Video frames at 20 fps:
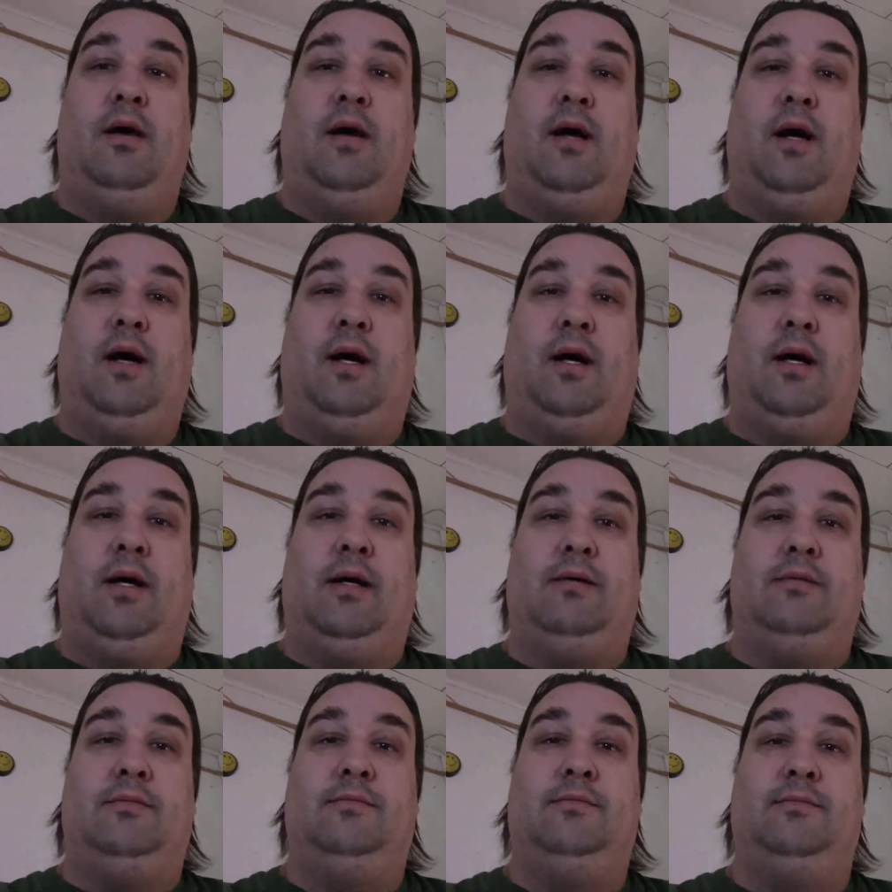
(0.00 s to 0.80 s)

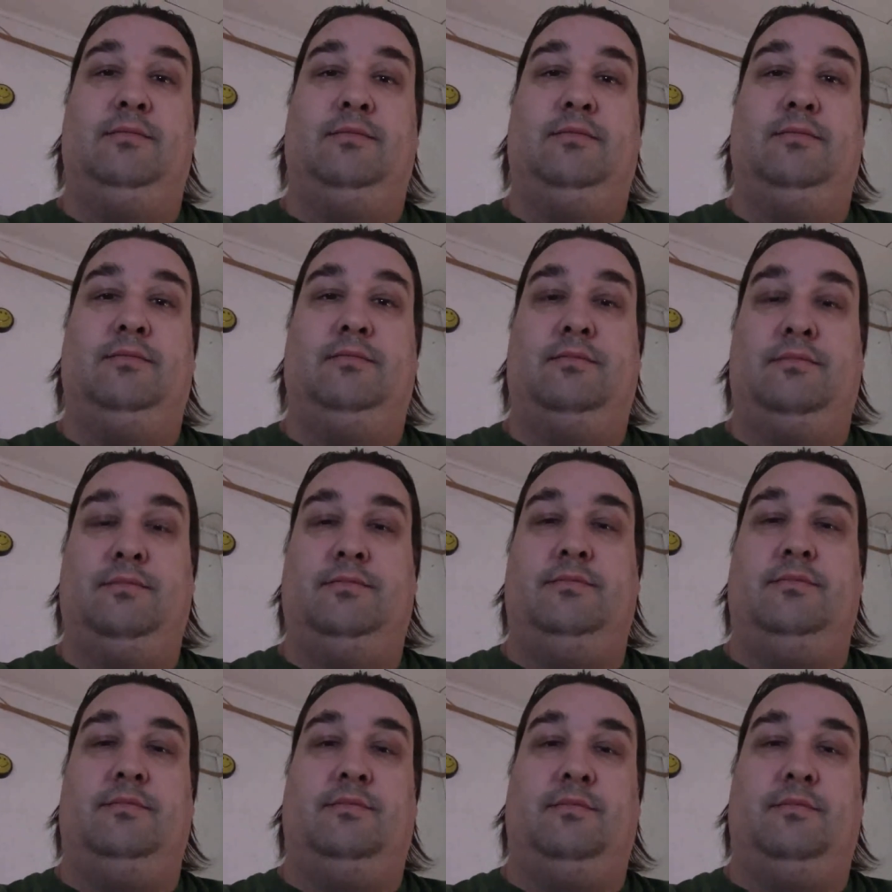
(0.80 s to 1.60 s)
um,
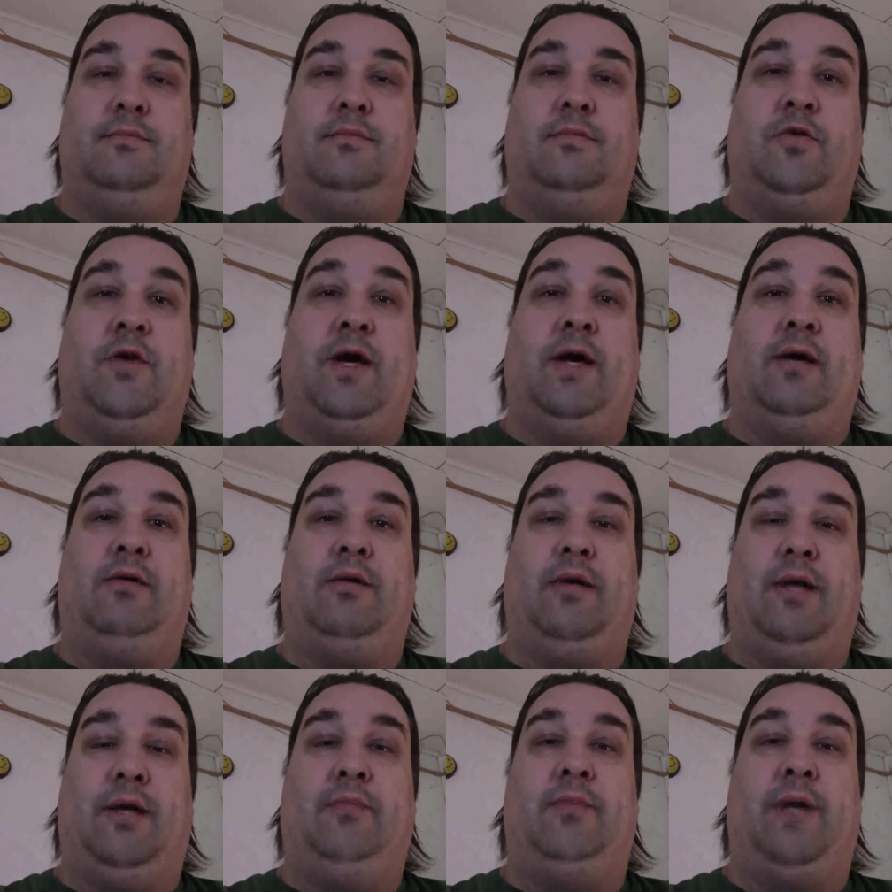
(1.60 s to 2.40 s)

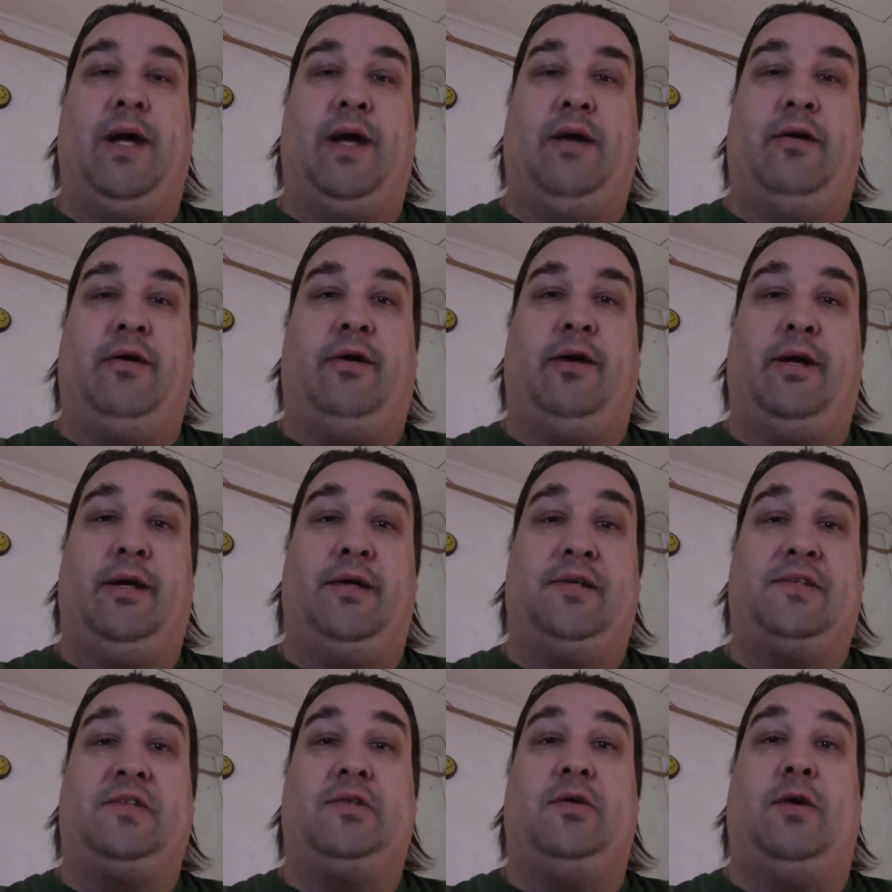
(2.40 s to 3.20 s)
around in my
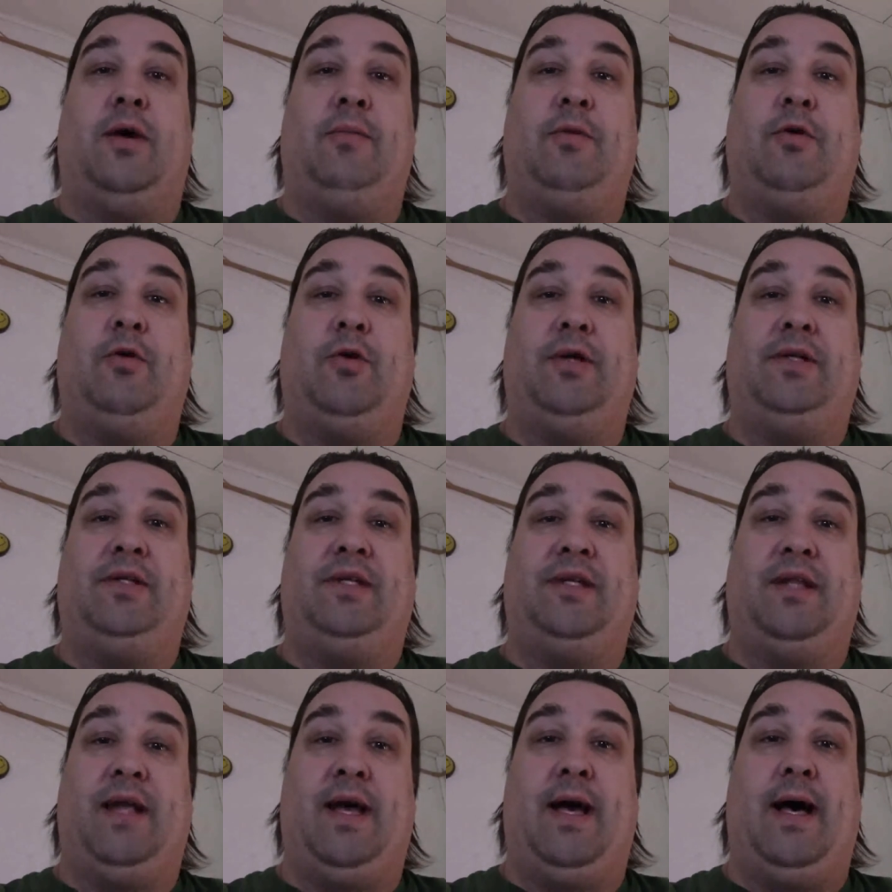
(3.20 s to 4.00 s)
area. So I'm going
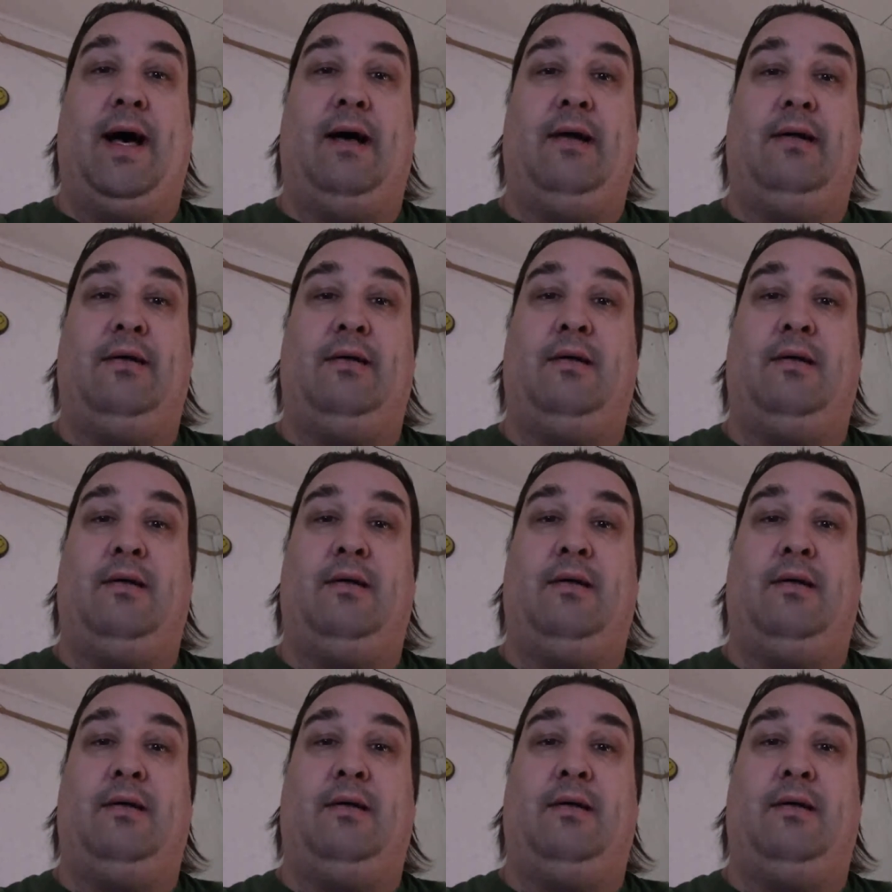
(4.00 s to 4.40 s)
to that.